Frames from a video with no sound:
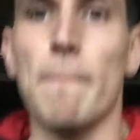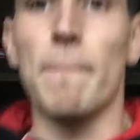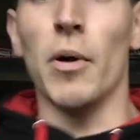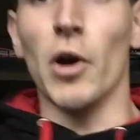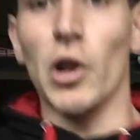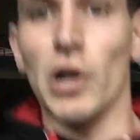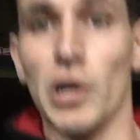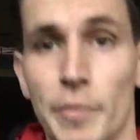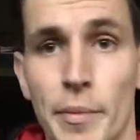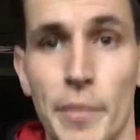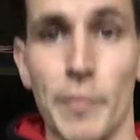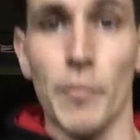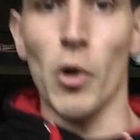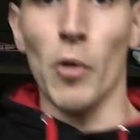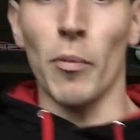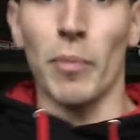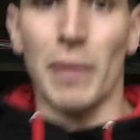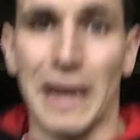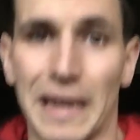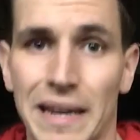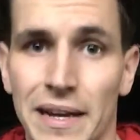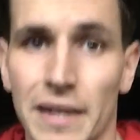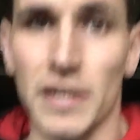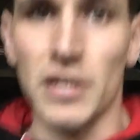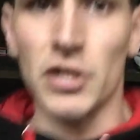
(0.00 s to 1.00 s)
put a little bit more
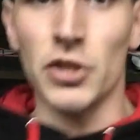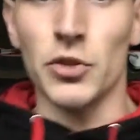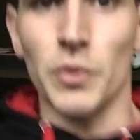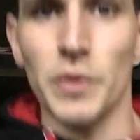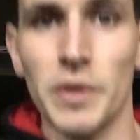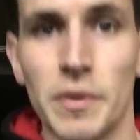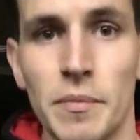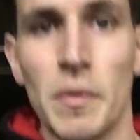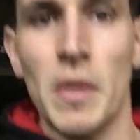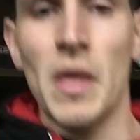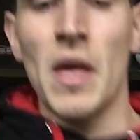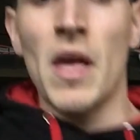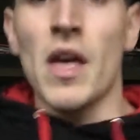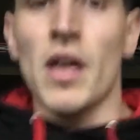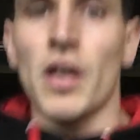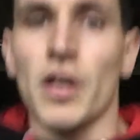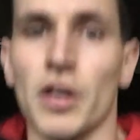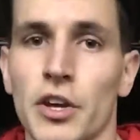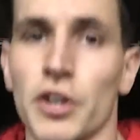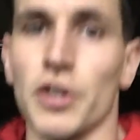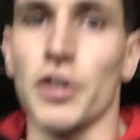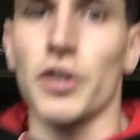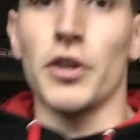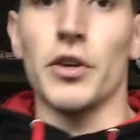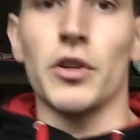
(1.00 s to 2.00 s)
planning into it.
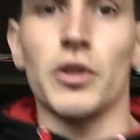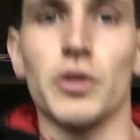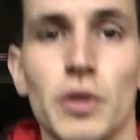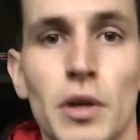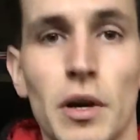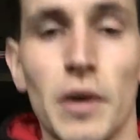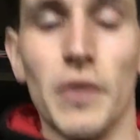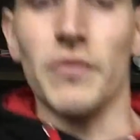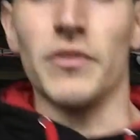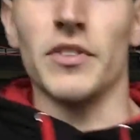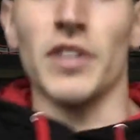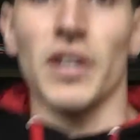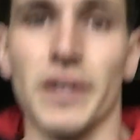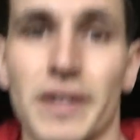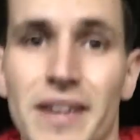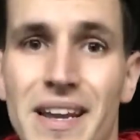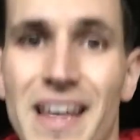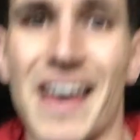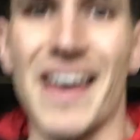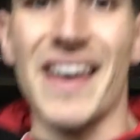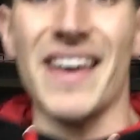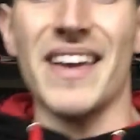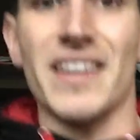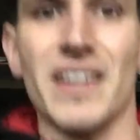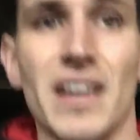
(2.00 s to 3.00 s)
I've done
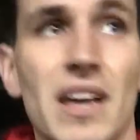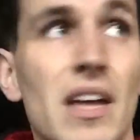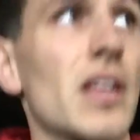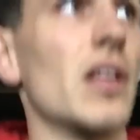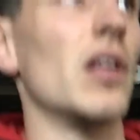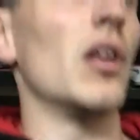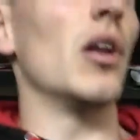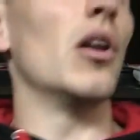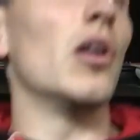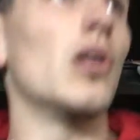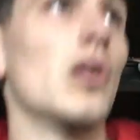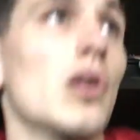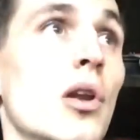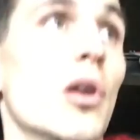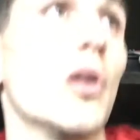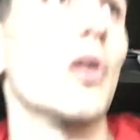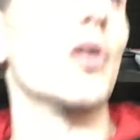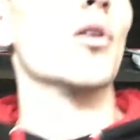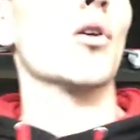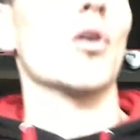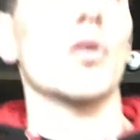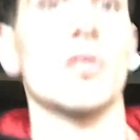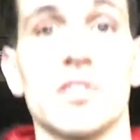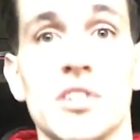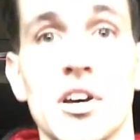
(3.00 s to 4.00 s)
a
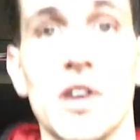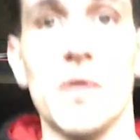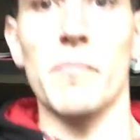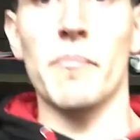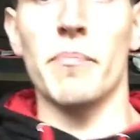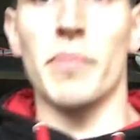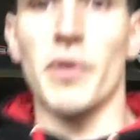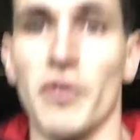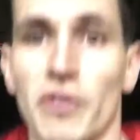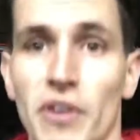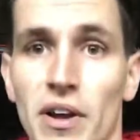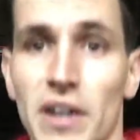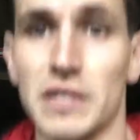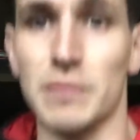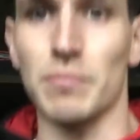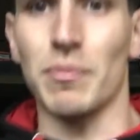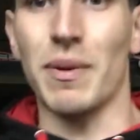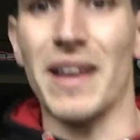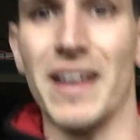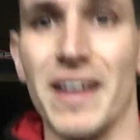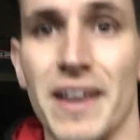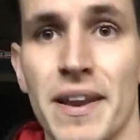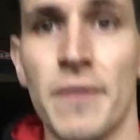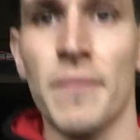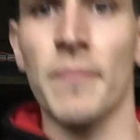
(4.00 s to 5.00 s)
long-term periodized
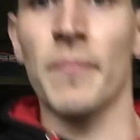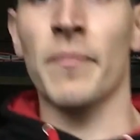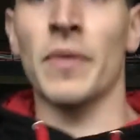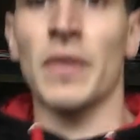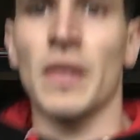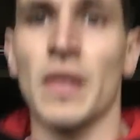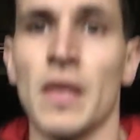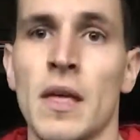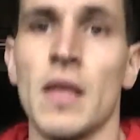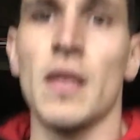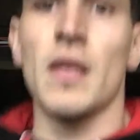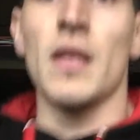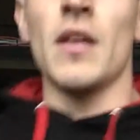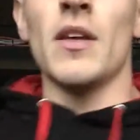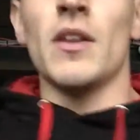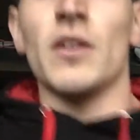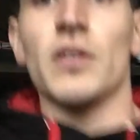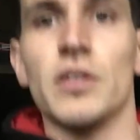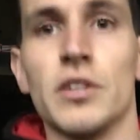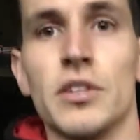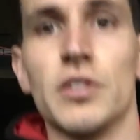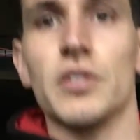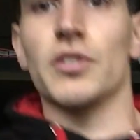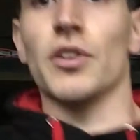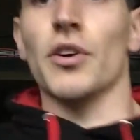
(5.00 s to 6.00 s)
plan.
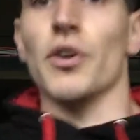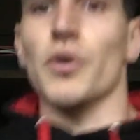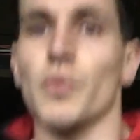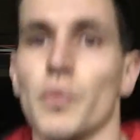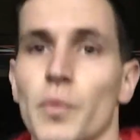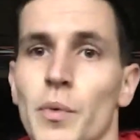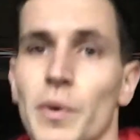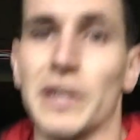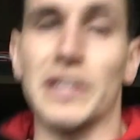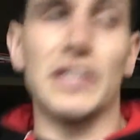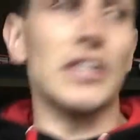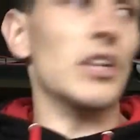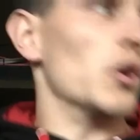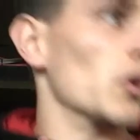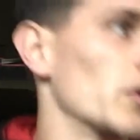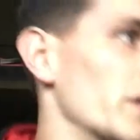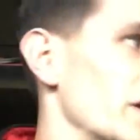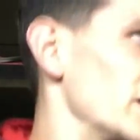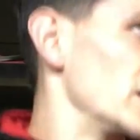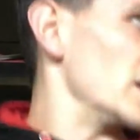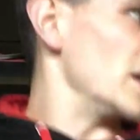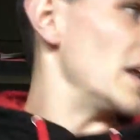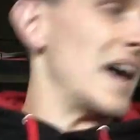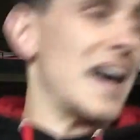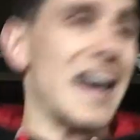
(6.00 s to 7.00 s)
So we're
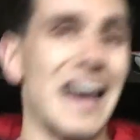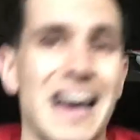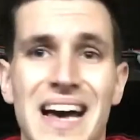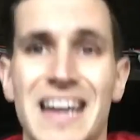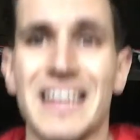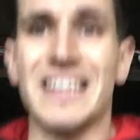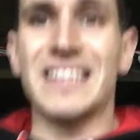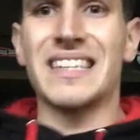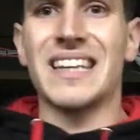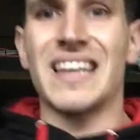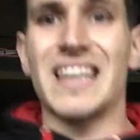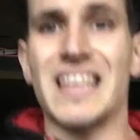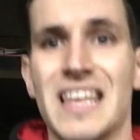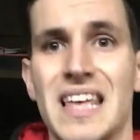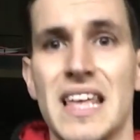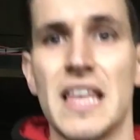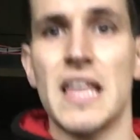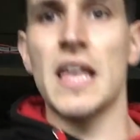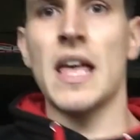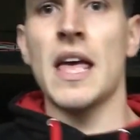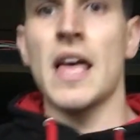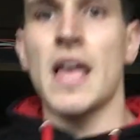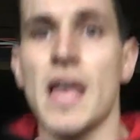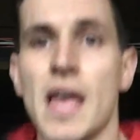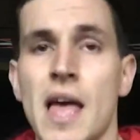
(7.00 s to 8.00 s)
looking at
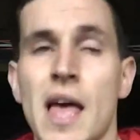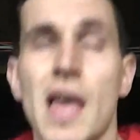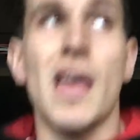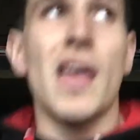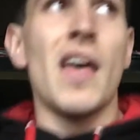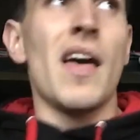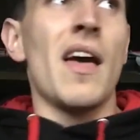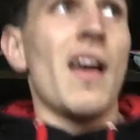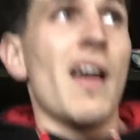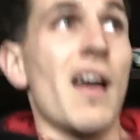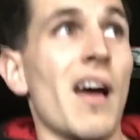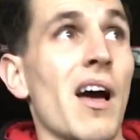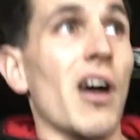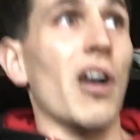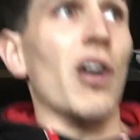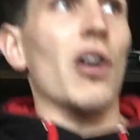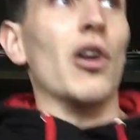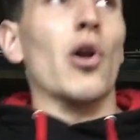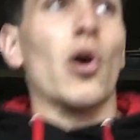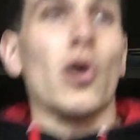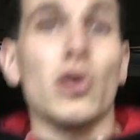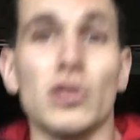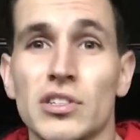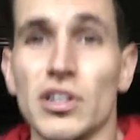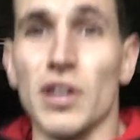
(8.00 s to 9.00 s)
a
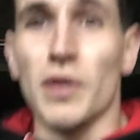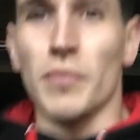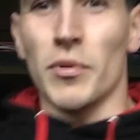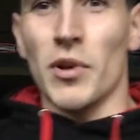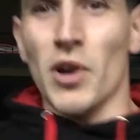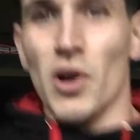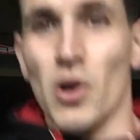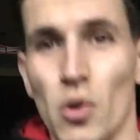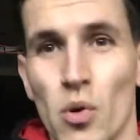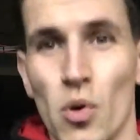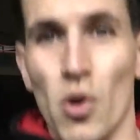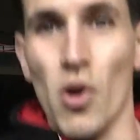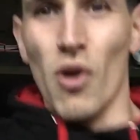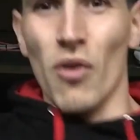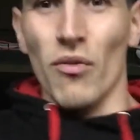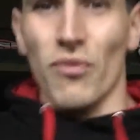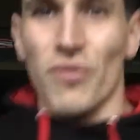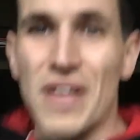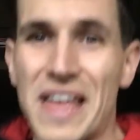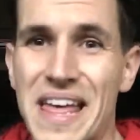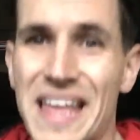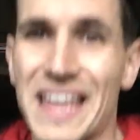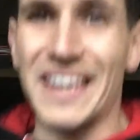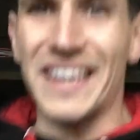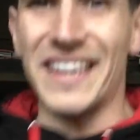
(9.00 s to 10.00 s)
long-term goal of
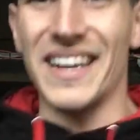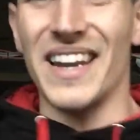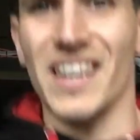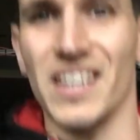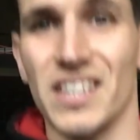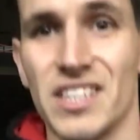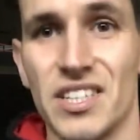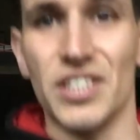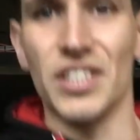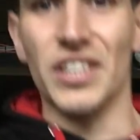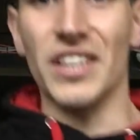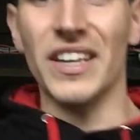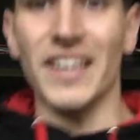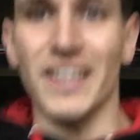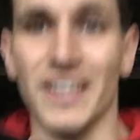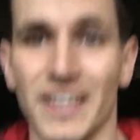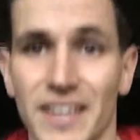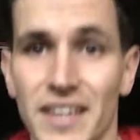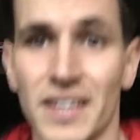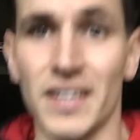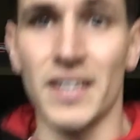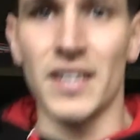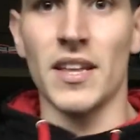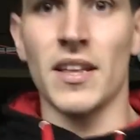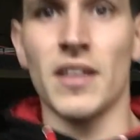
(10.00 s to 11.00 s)
next
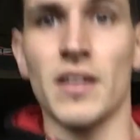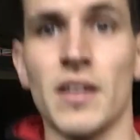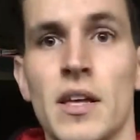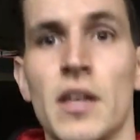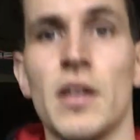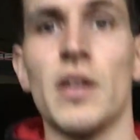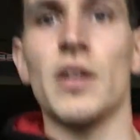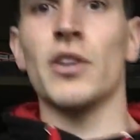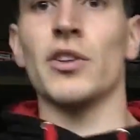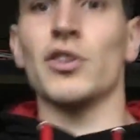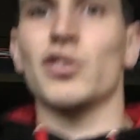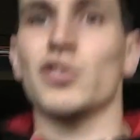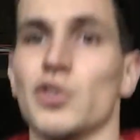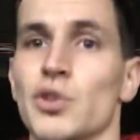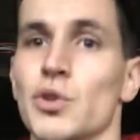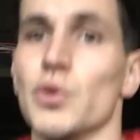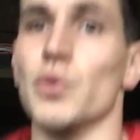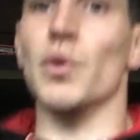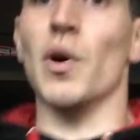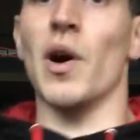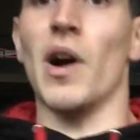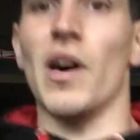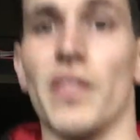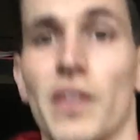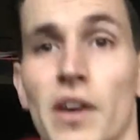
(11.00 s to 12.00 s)
year
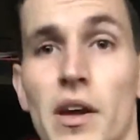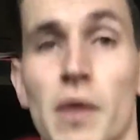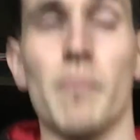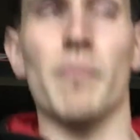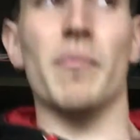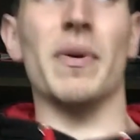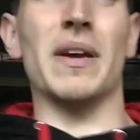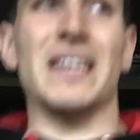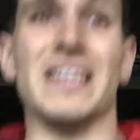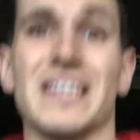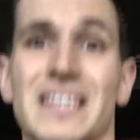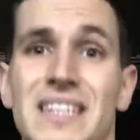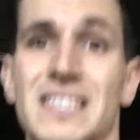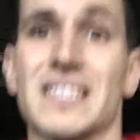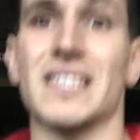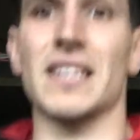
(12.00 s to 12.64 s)
to either compete